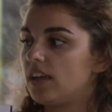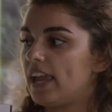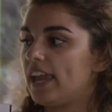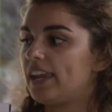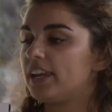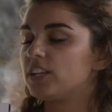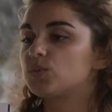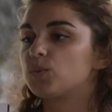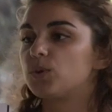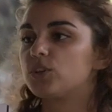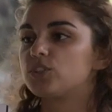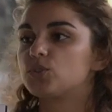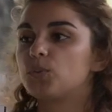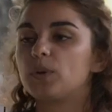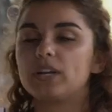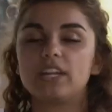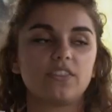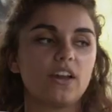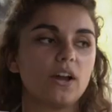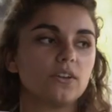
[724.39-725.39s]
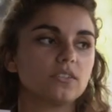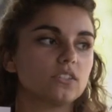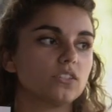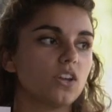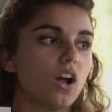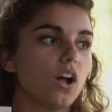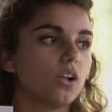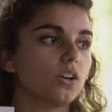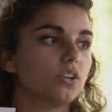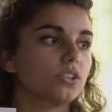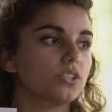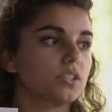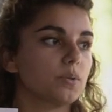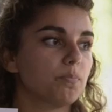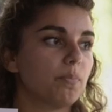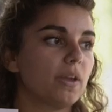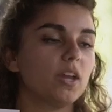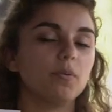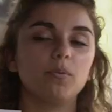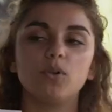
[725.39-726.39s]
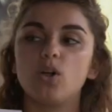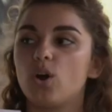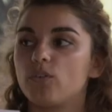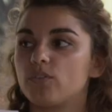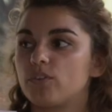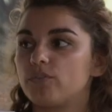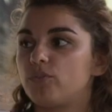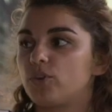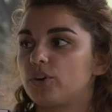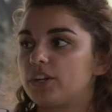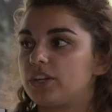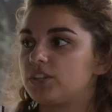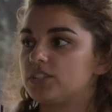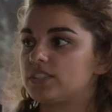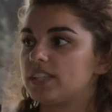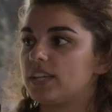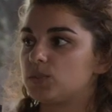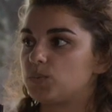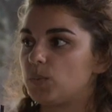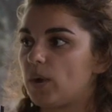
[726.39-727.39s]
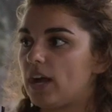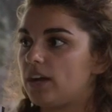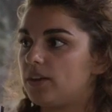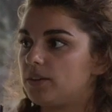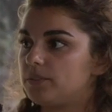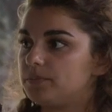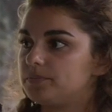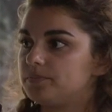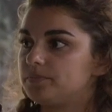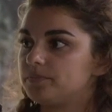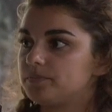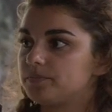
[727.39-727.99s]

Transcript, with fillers: and it's worth $20,000 payable over four years as well.